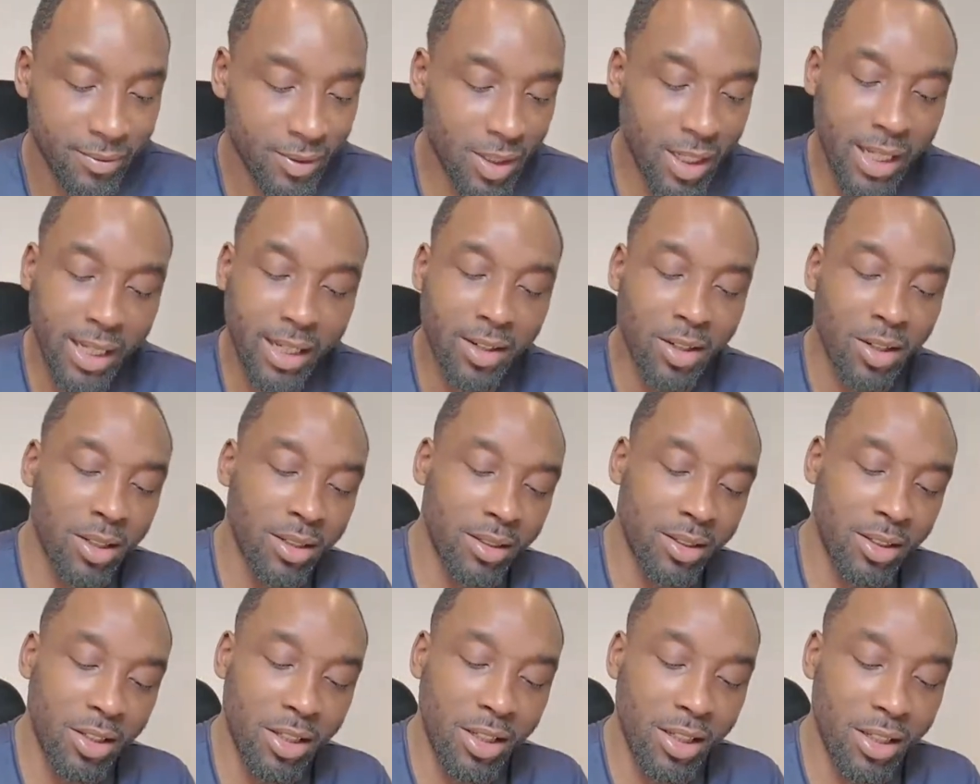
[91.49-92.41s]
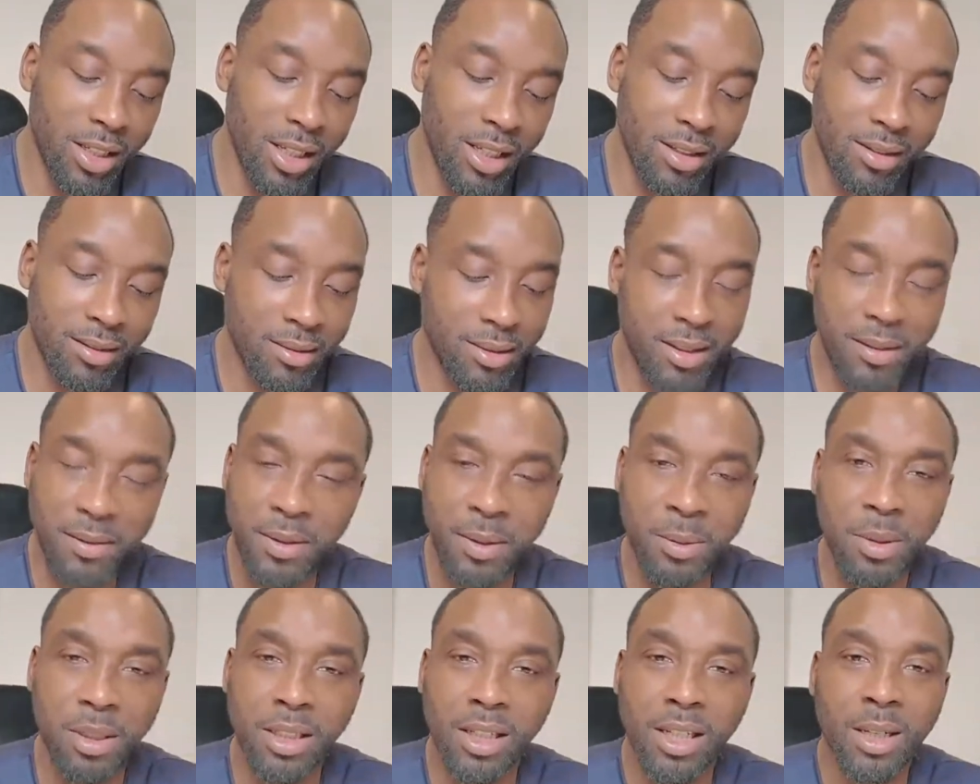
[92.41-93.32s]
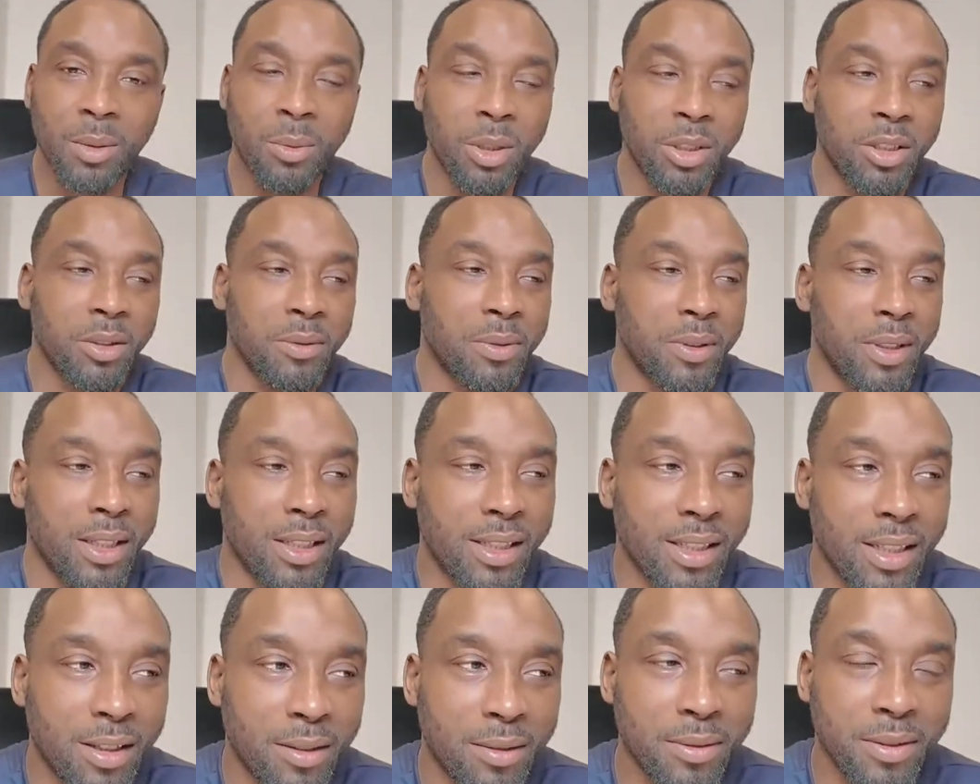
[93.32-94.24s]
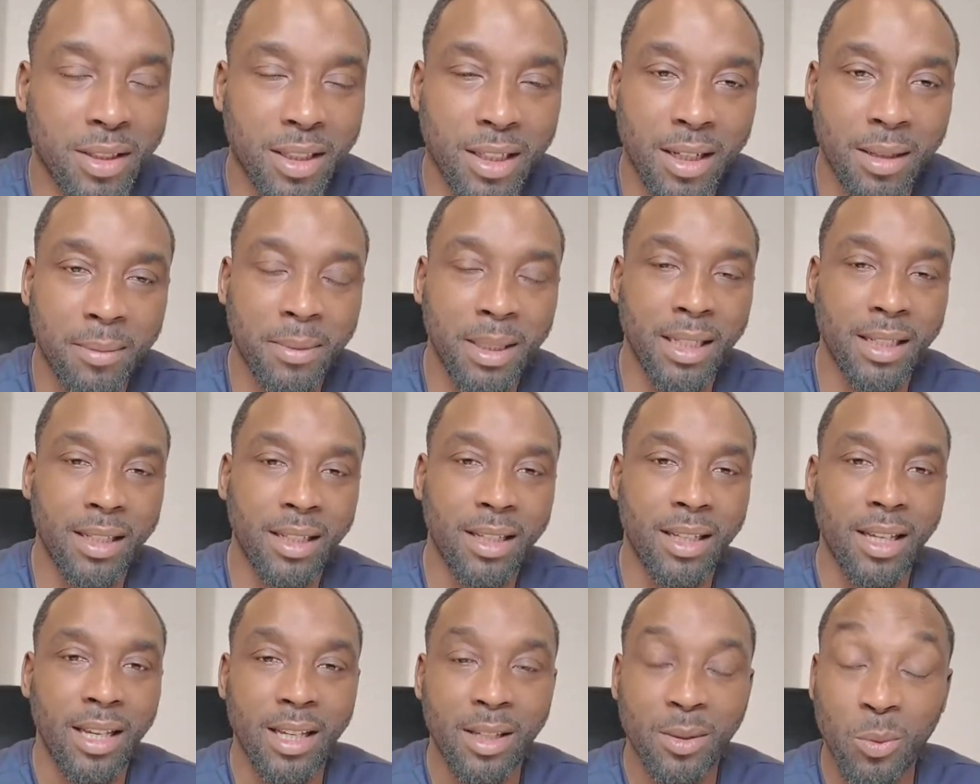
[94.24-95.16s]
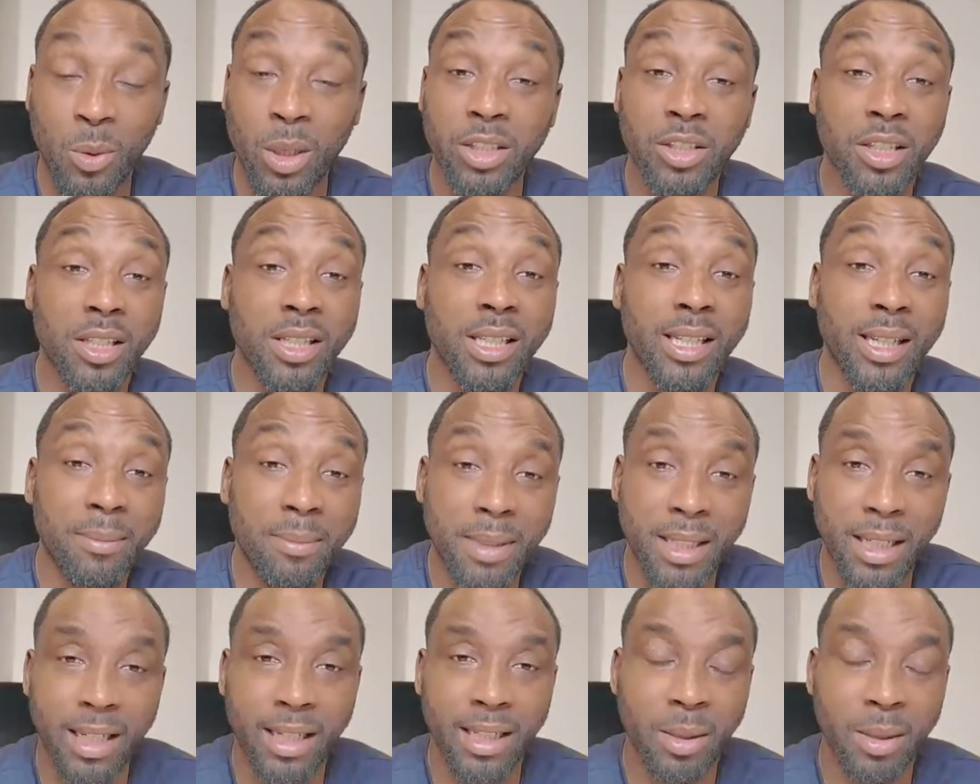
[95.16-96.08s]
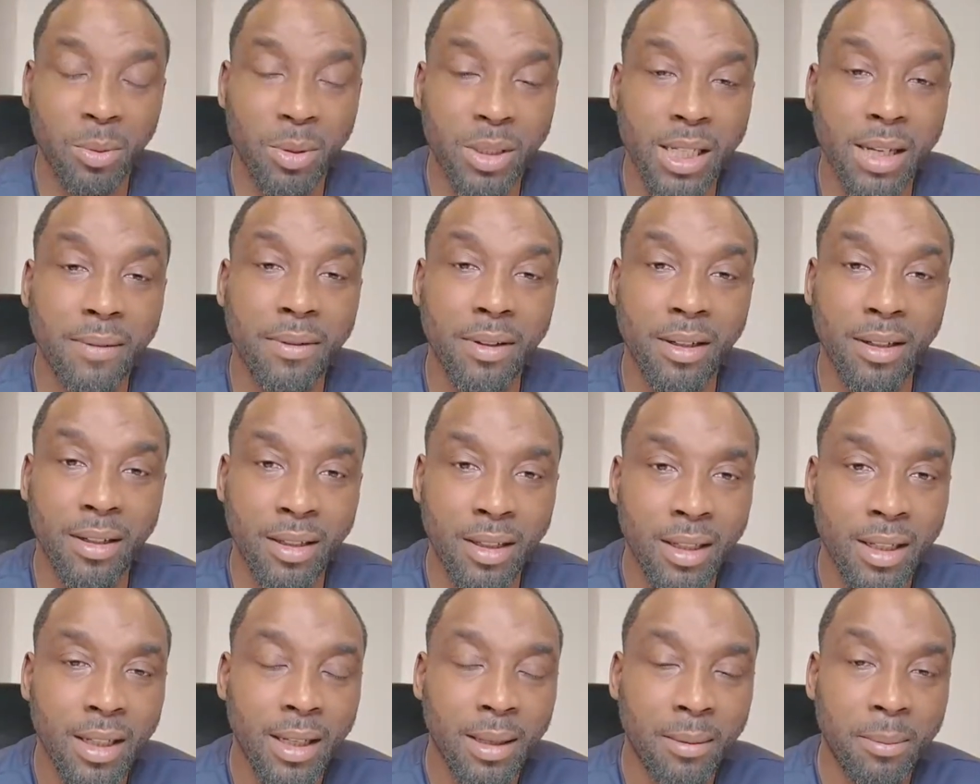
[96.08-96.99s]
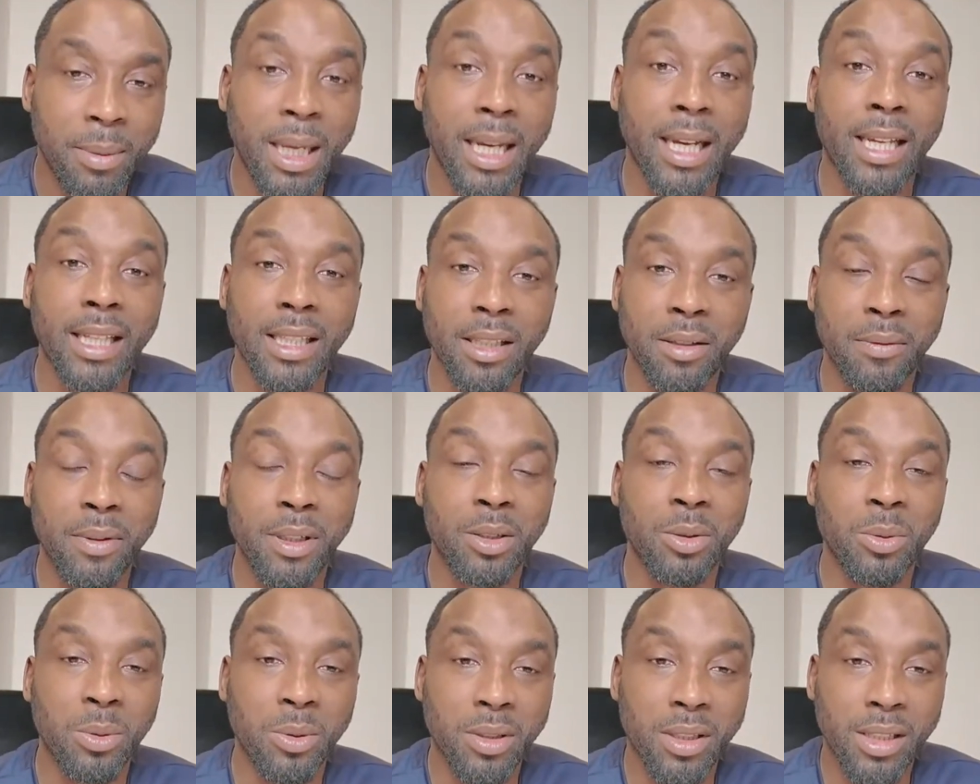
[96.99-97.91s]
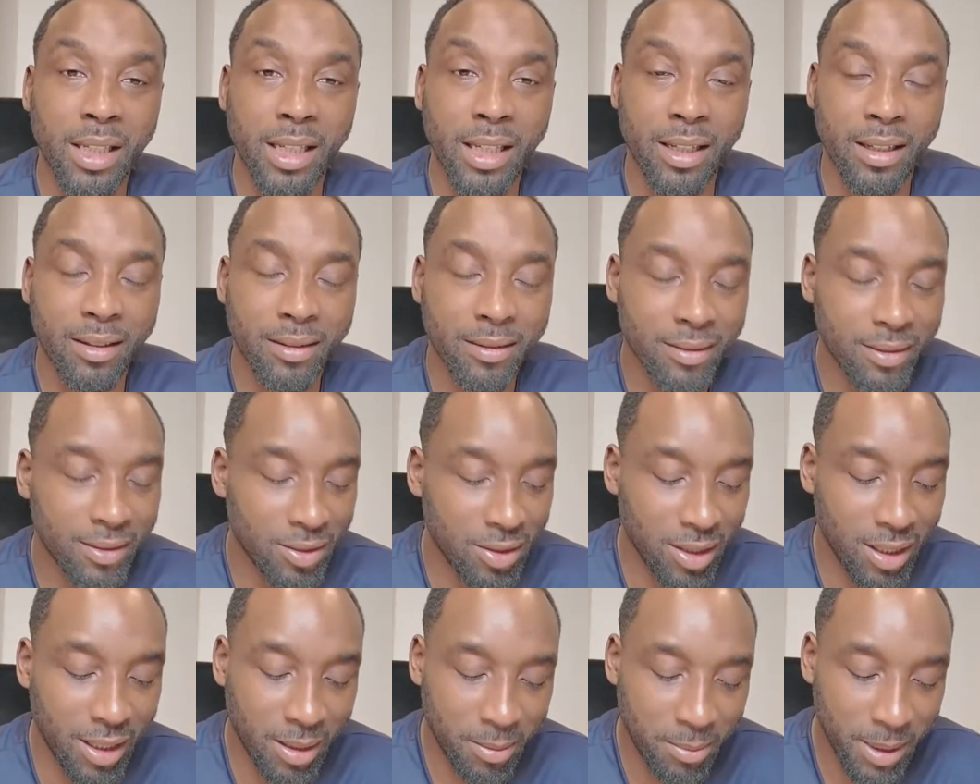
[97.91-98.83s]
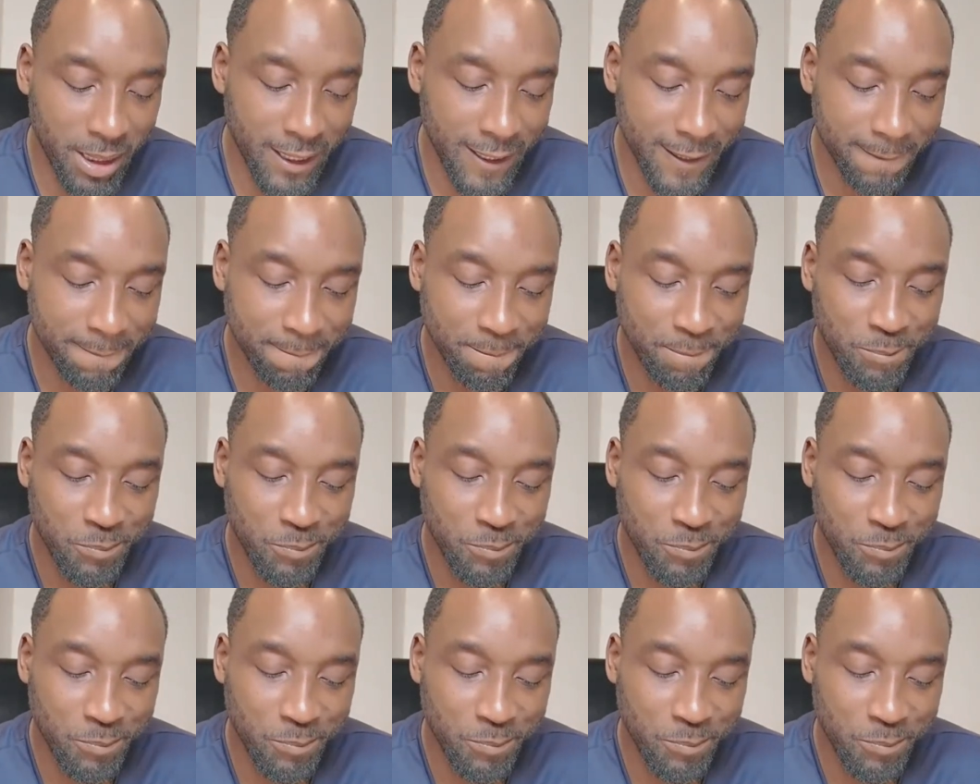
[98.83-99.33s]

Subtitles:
You ain't got. If you want, you can watch it for yourself. Do you know what I mean? It wasn't just him there. There was other black individuals there. Do you know what I mean?